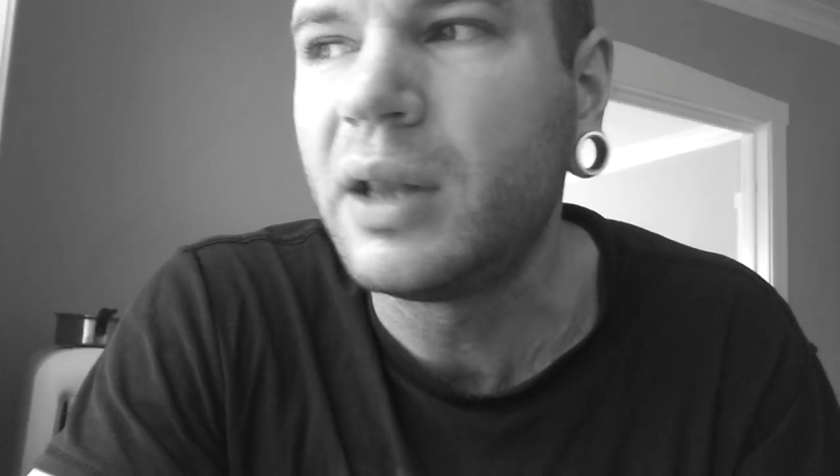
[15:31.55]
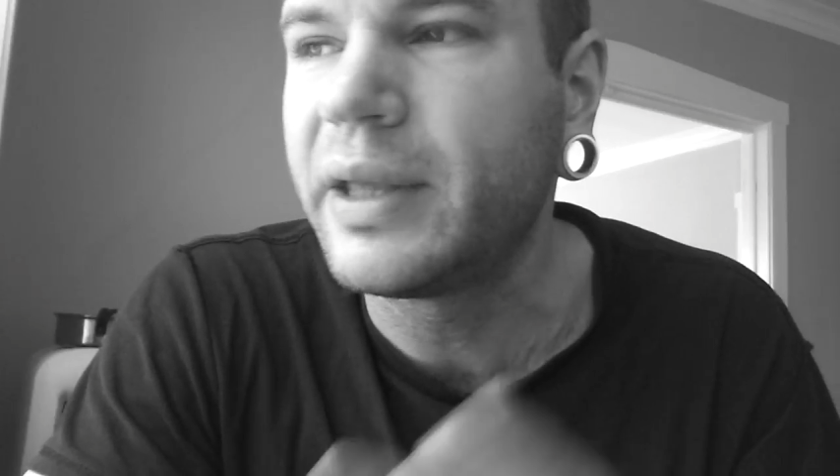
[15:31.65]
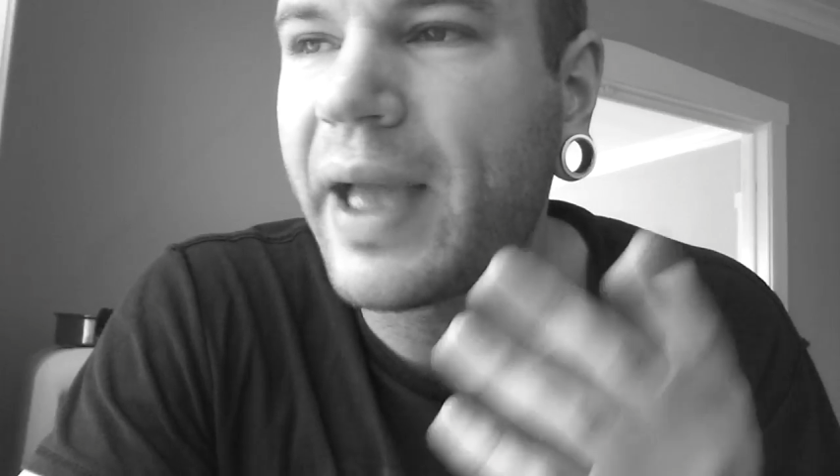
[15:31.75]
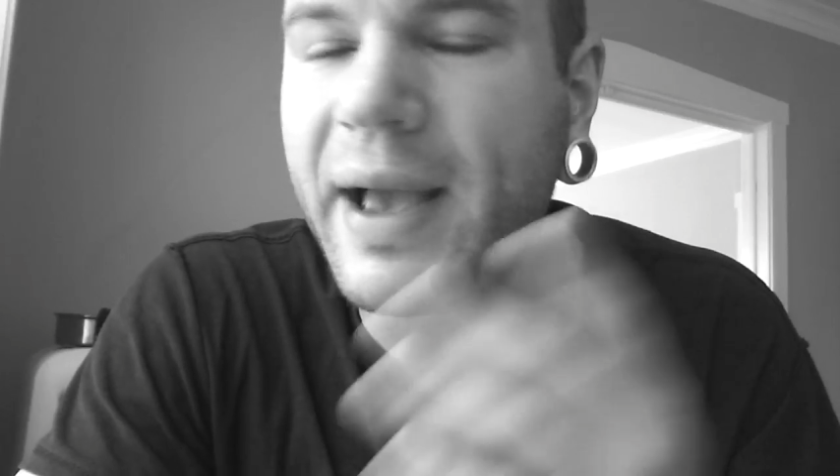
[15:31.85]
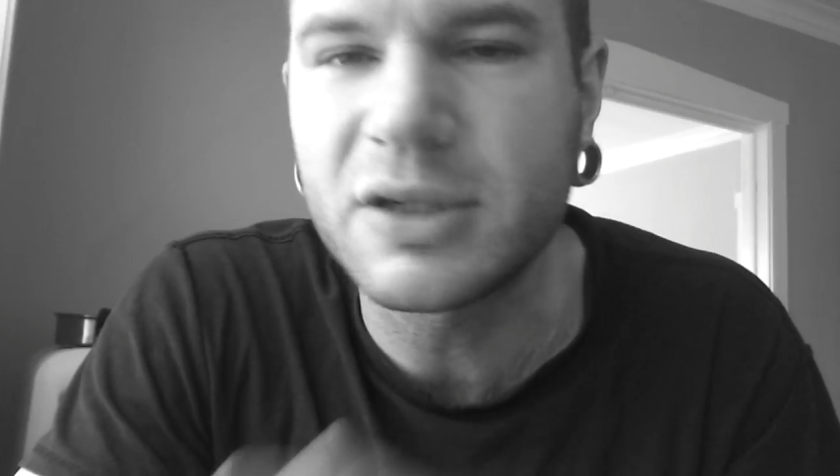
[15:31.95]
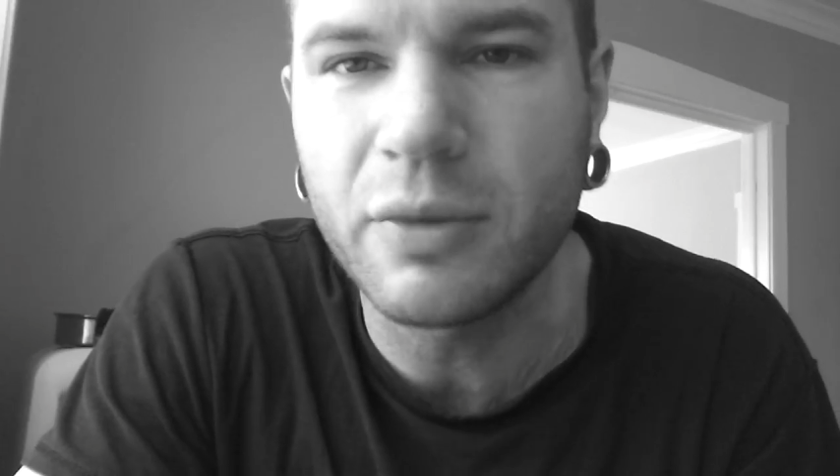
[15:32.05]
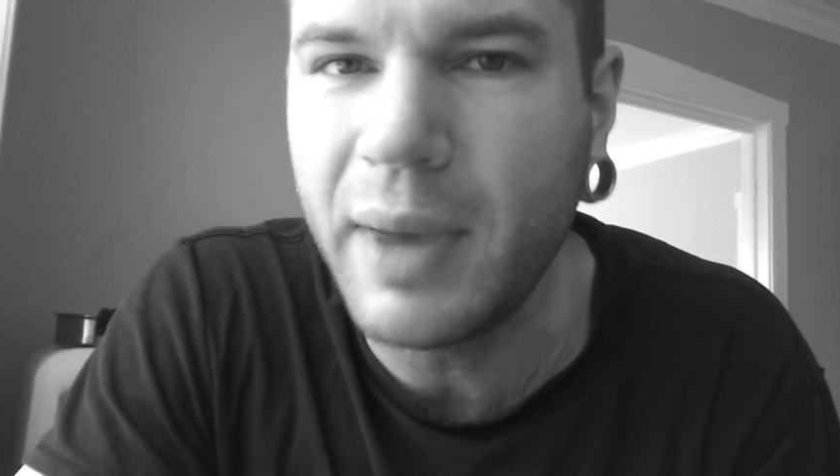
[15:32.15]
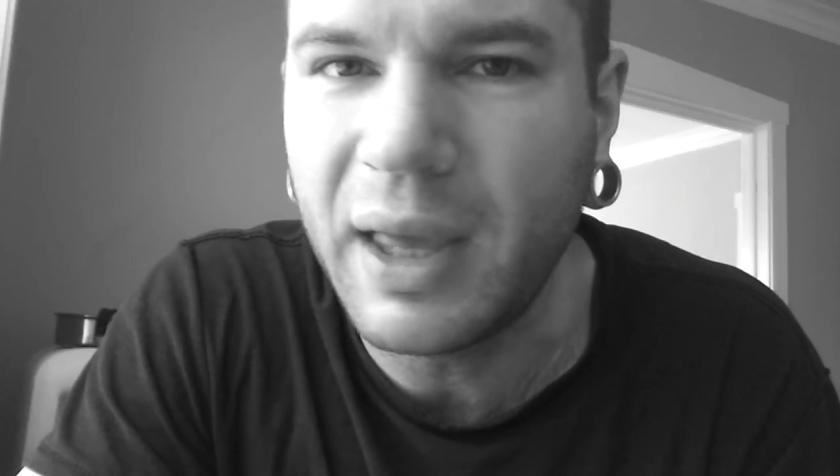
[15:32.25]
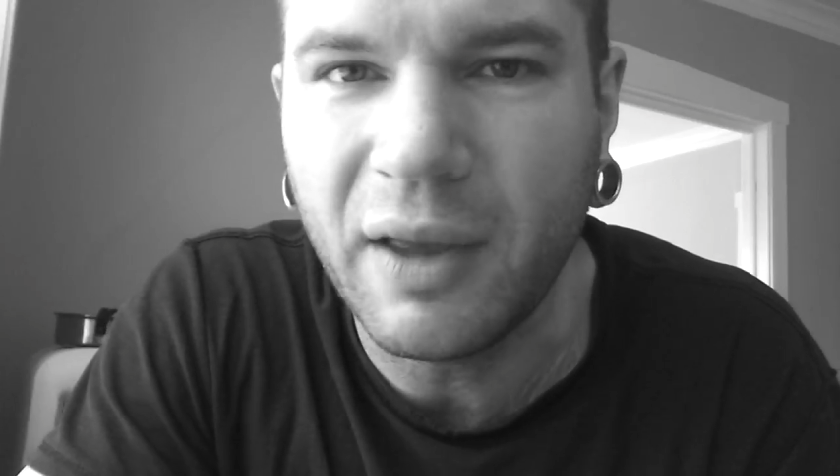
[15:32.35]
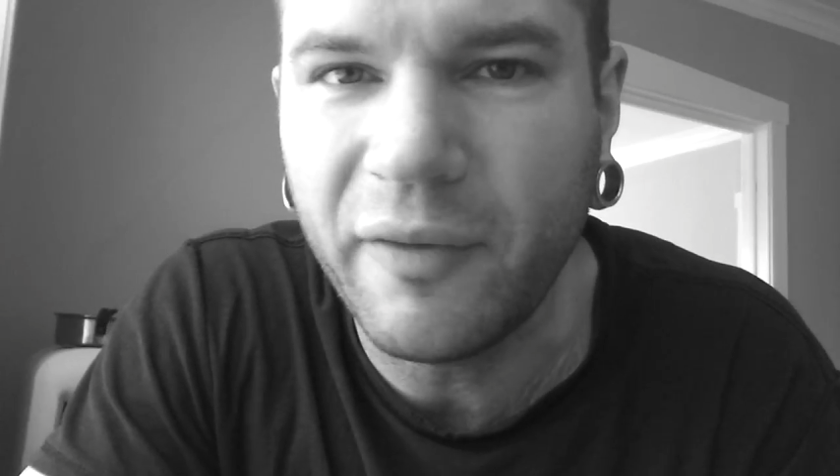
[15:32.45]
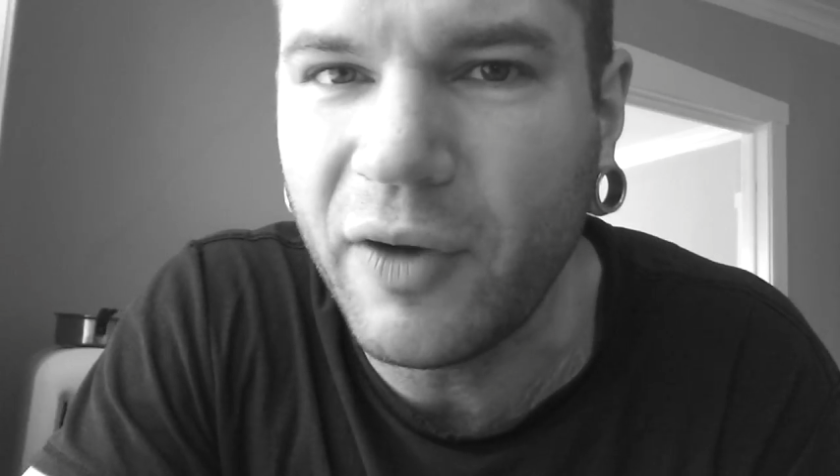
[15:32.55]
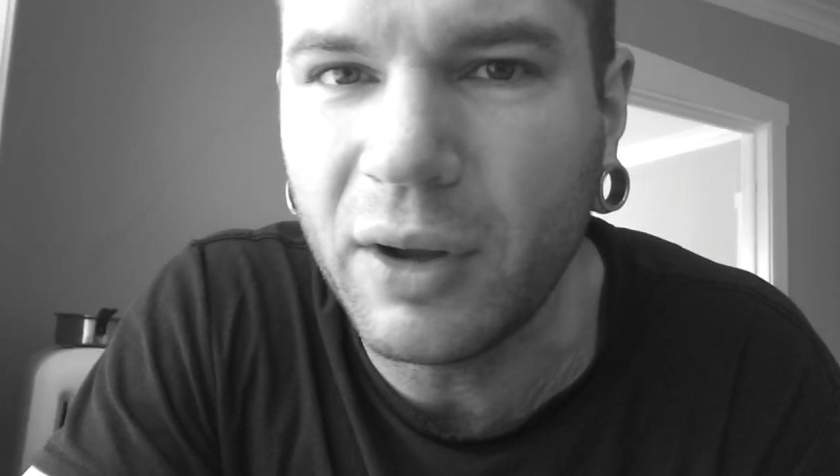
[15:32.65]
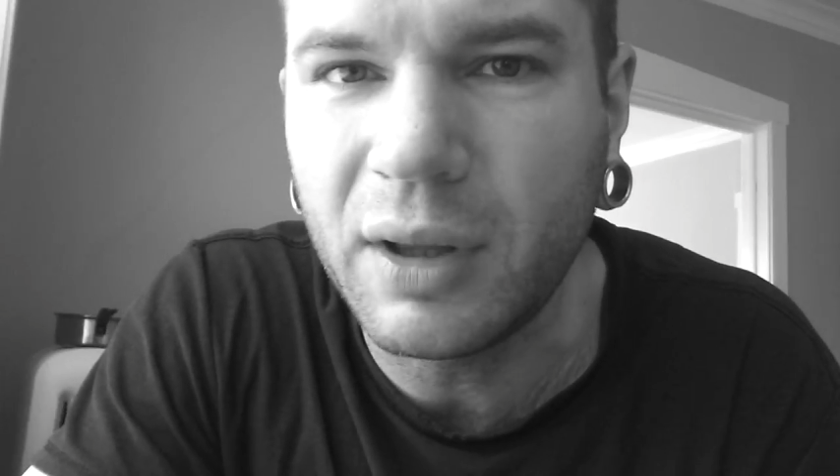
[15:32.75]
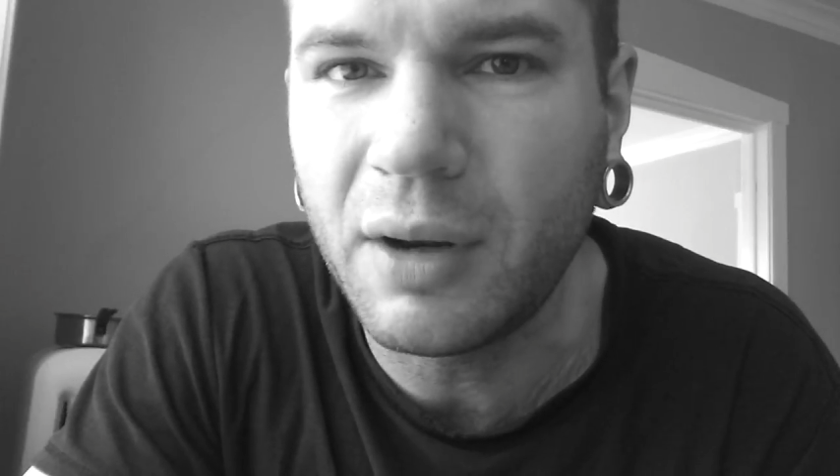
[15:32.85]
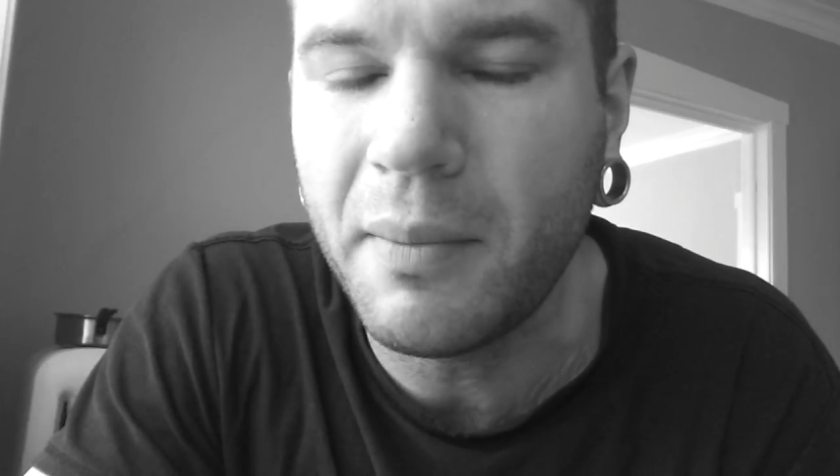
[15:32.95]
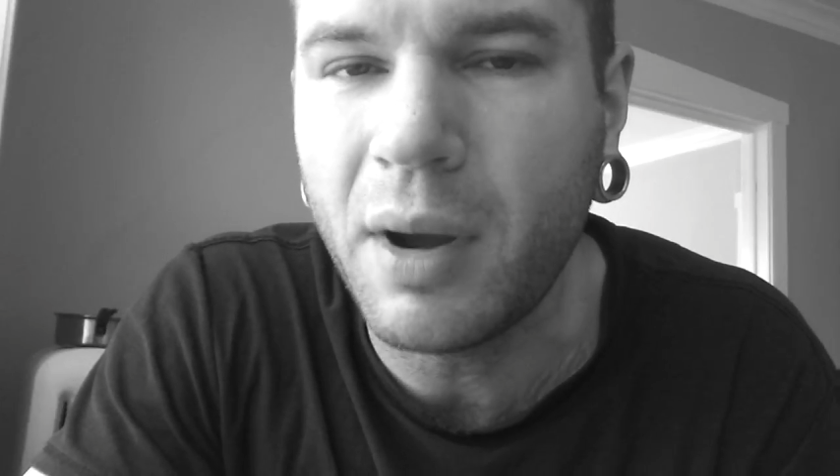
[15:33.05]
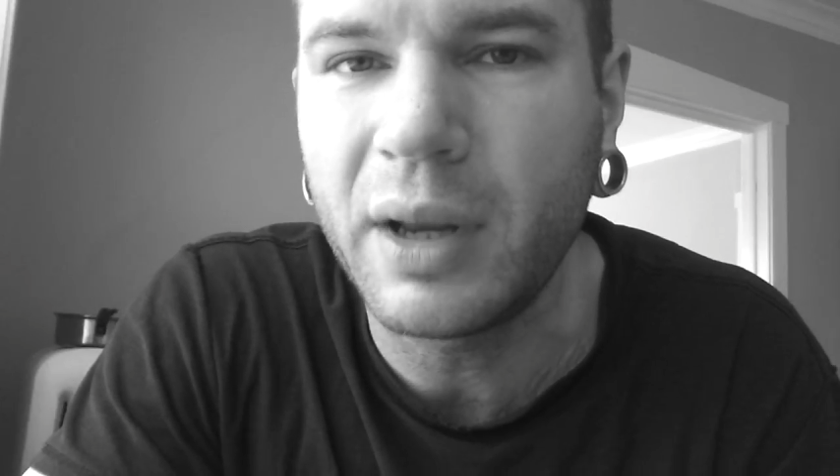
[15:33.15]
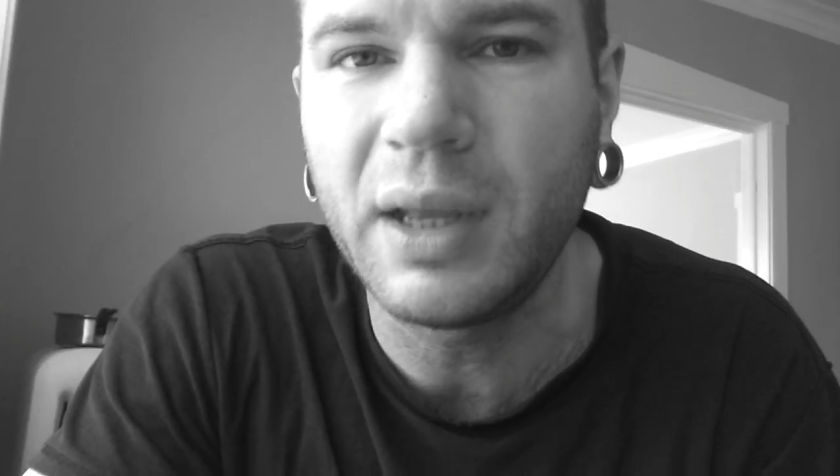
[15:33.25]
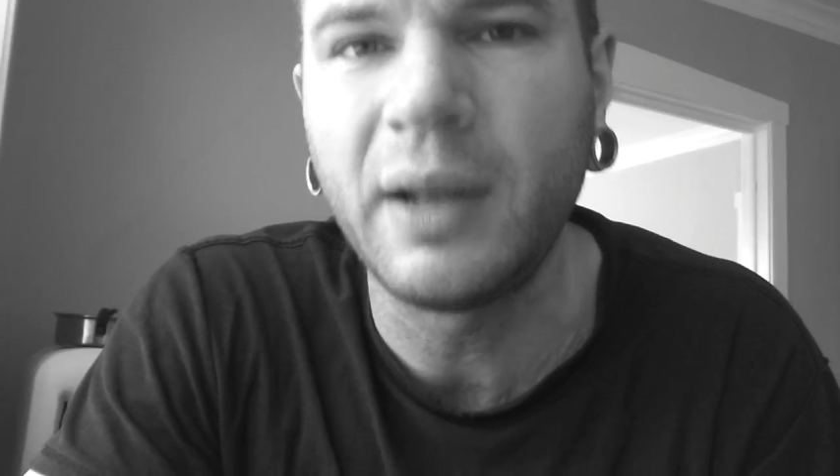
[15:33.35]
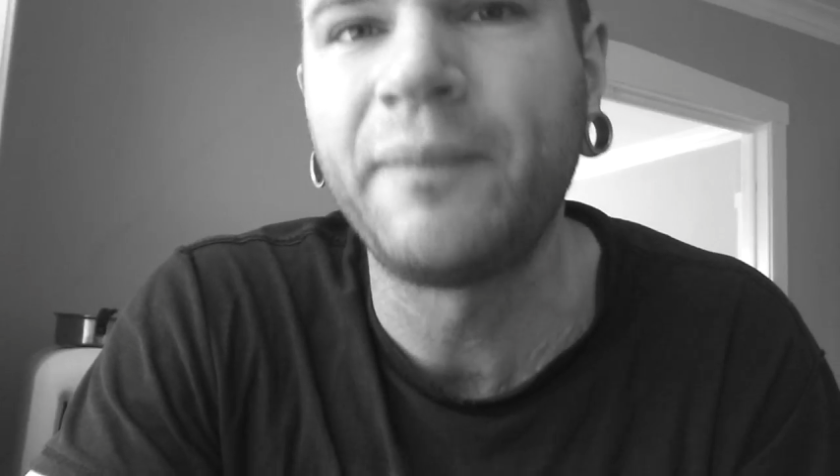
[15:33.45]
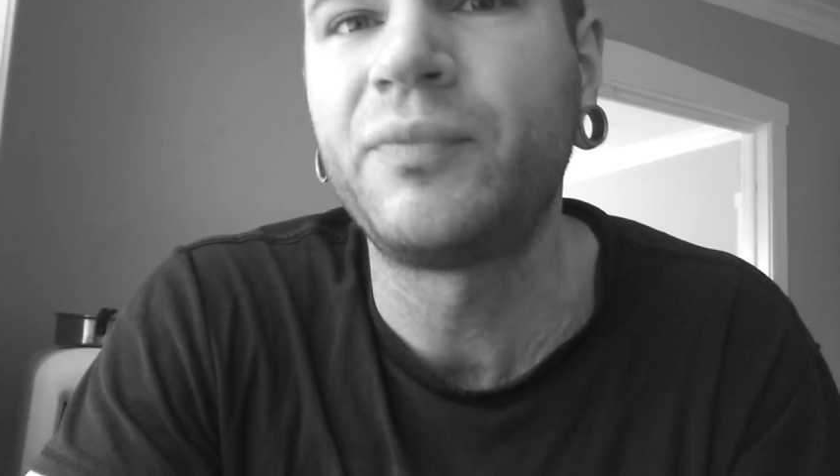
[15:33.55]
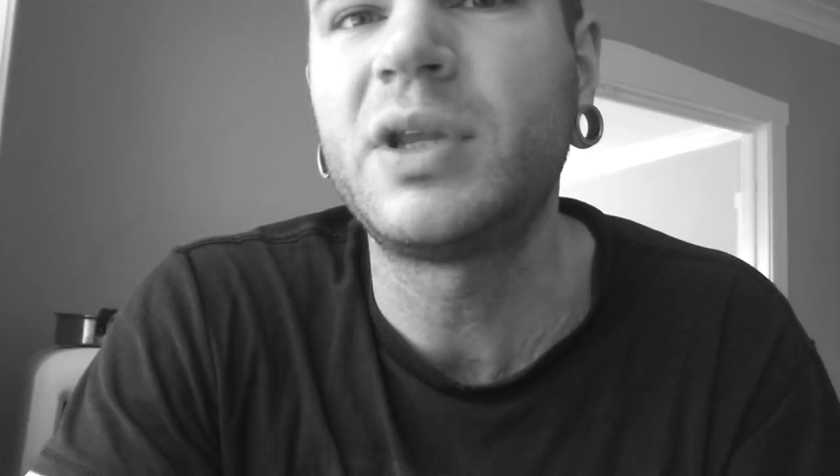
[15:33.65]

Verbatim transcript: The guys are making very little money.